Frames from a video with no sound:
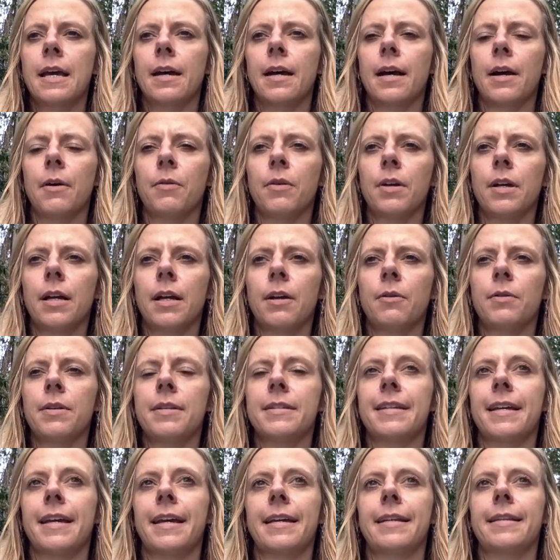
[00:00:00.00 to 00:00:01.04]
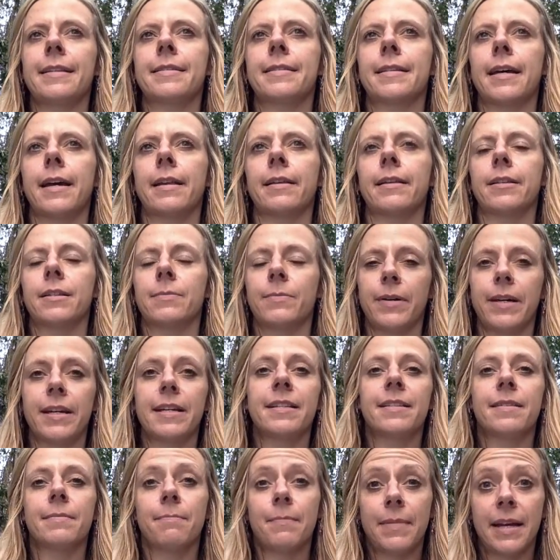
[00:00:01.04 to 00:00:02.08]
I don't want to say in silence, but
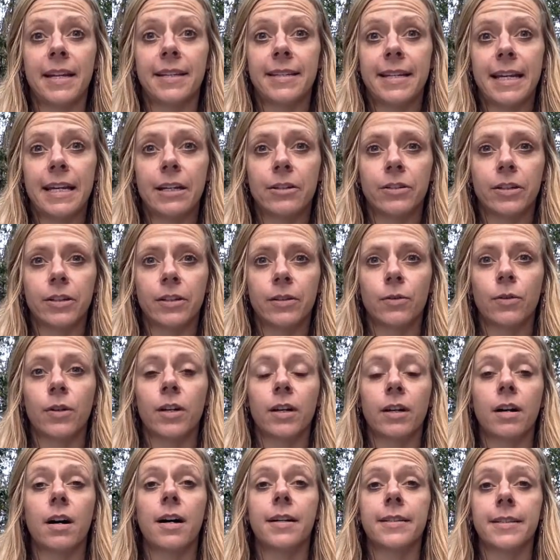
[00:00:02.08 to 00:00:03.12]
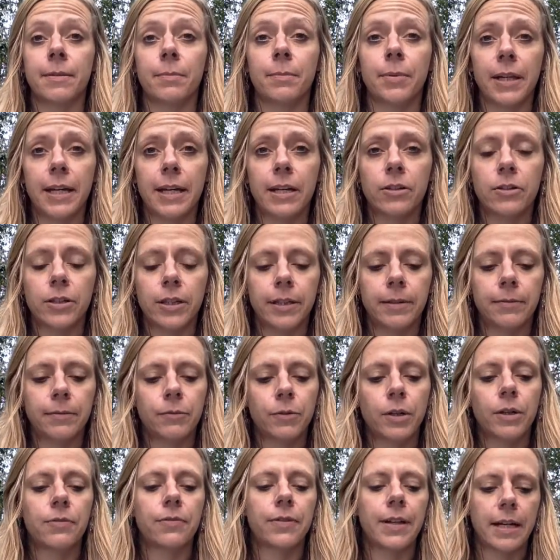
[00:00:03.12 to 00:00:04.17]
in meditation or contemplation,
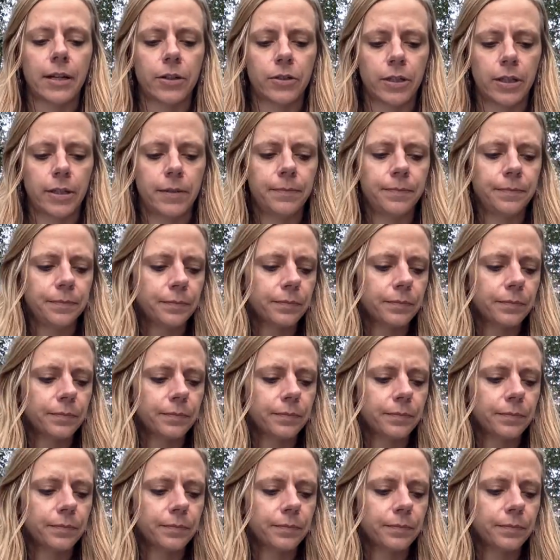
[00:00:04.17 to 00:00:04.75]
reflection,